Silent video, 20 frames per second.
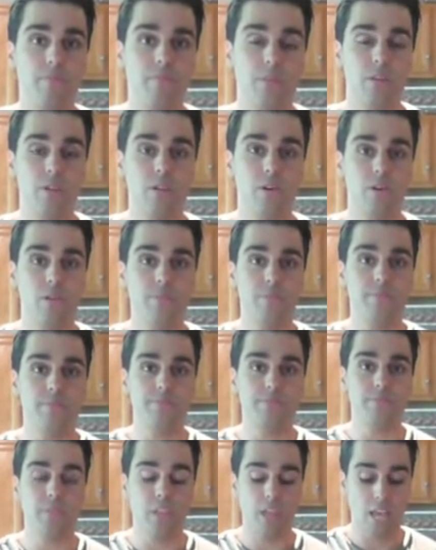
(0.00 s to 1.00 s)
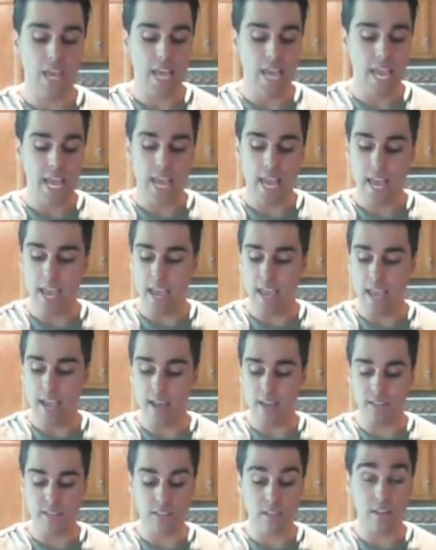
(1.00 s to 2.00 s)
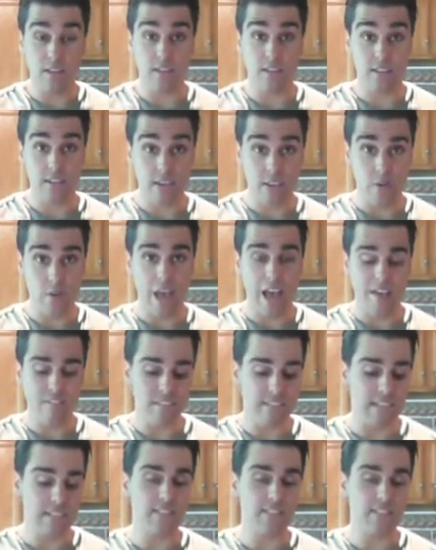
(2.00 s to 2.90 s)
and there you have it.